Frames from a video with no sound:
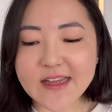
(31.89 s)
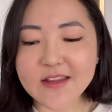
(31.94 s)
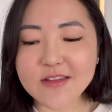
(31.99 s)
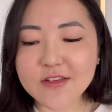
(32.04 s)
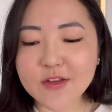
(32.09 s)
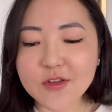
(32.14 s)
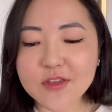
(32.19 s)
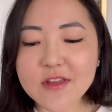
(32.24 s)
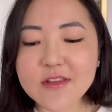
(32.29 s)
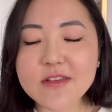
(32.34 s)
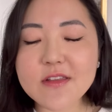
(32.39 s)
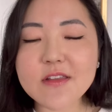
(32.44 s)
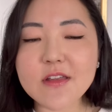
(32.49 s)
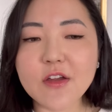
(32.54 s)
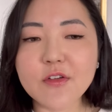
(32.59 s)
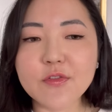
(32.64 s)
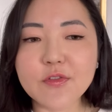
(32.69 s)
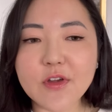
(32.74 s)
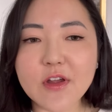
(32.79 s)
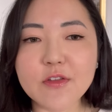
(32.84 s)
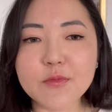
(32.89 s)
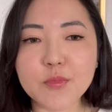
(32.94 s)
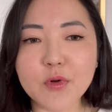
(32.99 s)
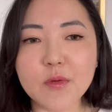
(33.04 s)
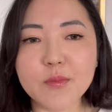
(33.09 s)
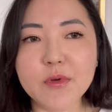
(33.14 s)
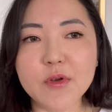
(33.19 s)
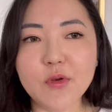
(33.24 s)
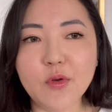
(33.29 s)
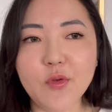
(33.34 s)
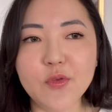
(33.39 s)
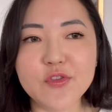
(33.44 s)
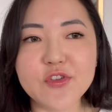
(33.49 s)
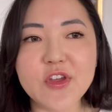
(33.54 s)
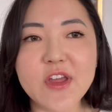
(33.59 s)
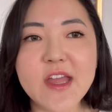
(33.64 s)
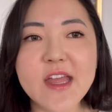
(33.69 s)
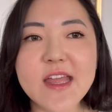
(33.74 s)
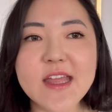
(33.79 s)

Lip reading: So this is her first proper launch